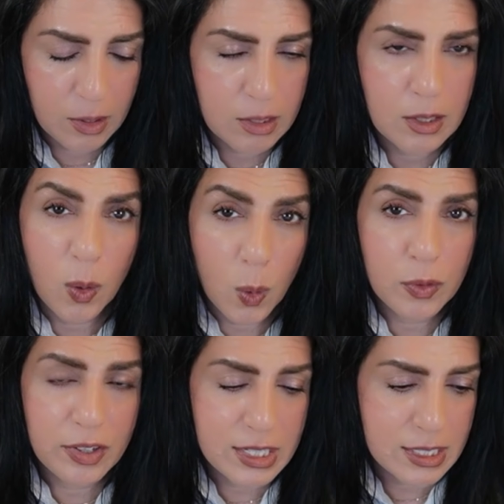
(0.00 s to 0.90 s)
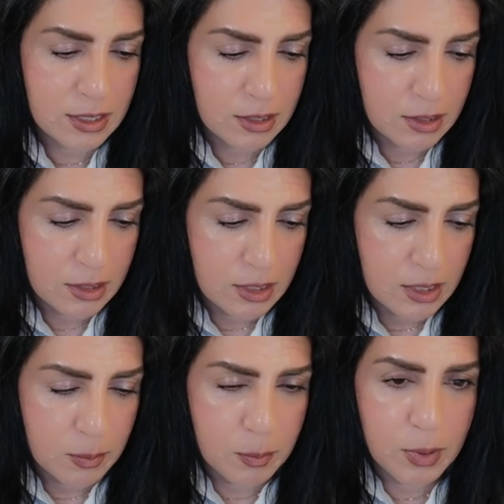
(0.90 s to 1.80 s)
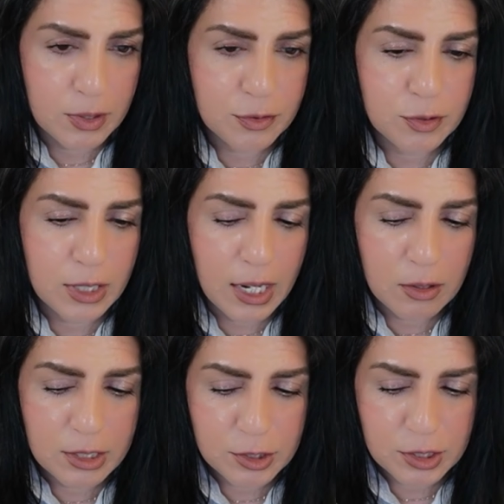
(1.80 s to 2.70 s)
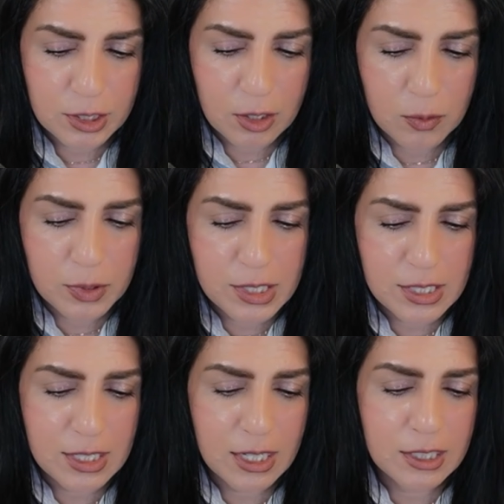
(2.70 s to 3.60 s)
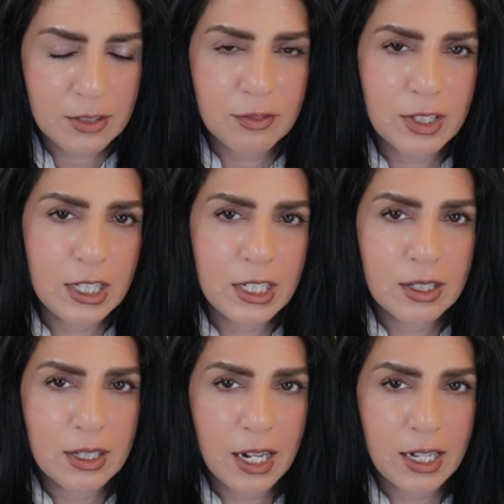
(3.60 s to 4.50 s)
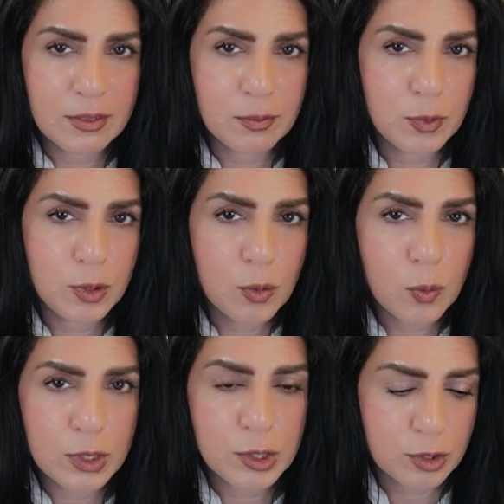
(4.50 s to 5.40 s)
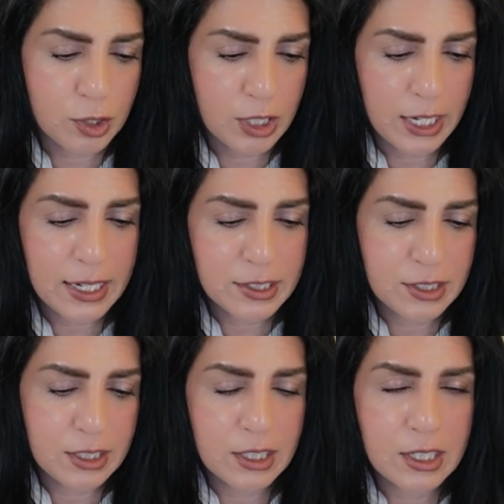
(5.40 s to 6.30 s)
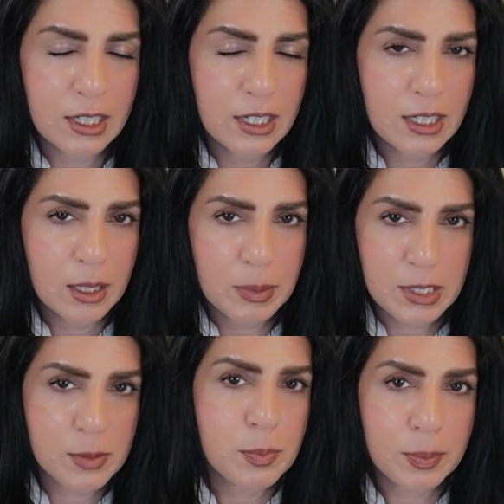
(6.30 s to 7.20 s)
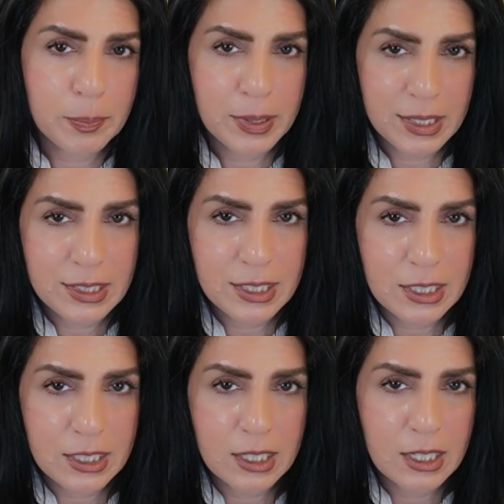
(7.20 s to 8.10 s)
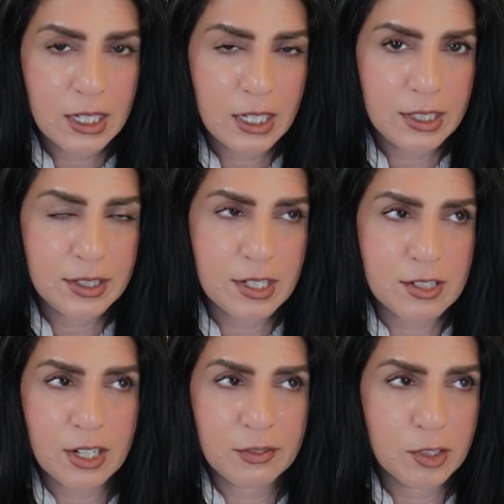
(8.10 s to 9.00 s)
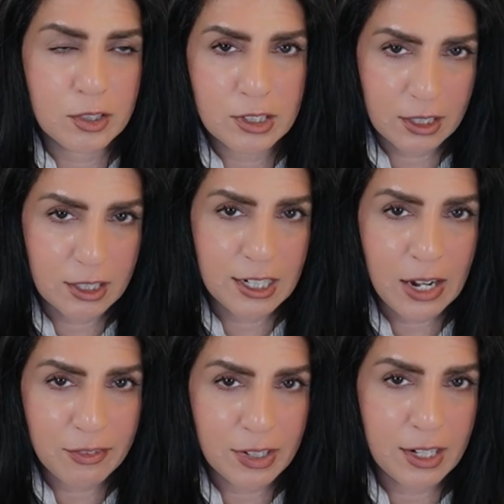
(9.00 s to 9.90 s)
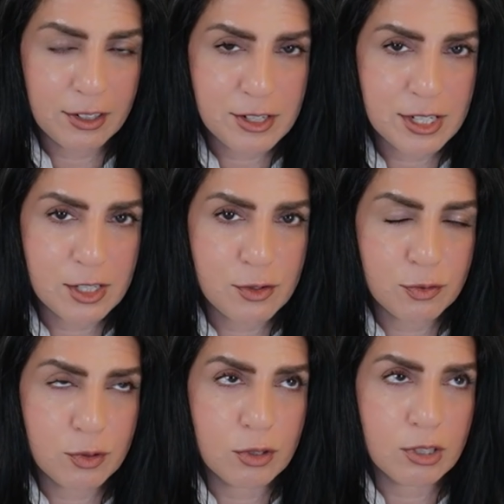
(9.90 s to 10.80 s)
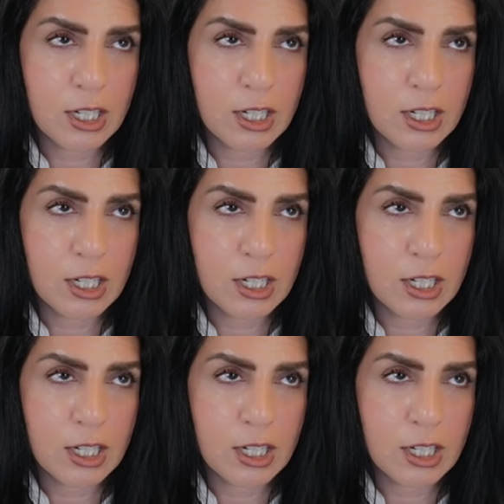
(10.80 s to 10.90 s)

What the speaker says: always. But for knowledge, always selectively and know what you're connecting, because it's pretty intense. I've done graph analysis for